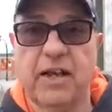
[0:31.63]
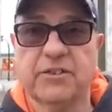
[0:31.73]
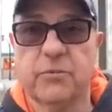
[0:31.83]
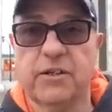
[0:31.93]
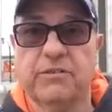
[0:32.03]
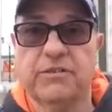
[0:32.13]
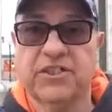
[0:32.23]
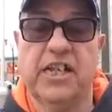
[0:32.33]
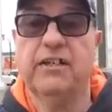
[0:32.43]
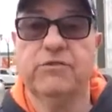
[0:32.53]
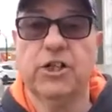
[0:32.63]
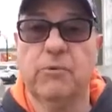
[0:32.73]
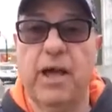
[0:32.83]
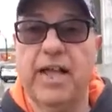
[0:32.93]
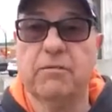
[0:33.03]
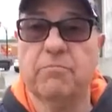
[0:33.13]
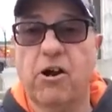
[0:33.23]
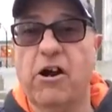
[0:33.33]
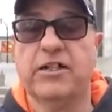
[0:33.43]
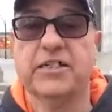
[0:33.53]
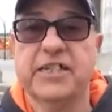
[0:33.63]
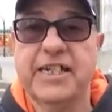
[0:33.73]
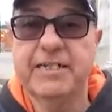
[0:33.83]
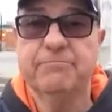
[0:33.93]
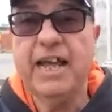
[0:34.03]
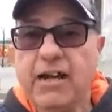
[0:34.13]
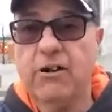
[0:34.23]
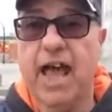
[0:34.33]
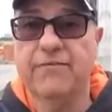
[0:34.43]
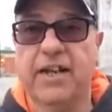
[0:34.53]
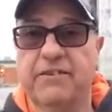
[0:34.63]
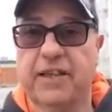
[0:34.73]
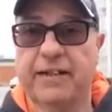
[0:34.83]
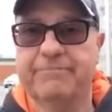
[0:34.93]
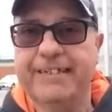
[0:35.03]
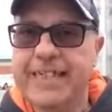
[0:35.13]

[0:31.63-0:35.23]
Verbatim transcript: base with City of Chilliwack Parks. They don't have anything.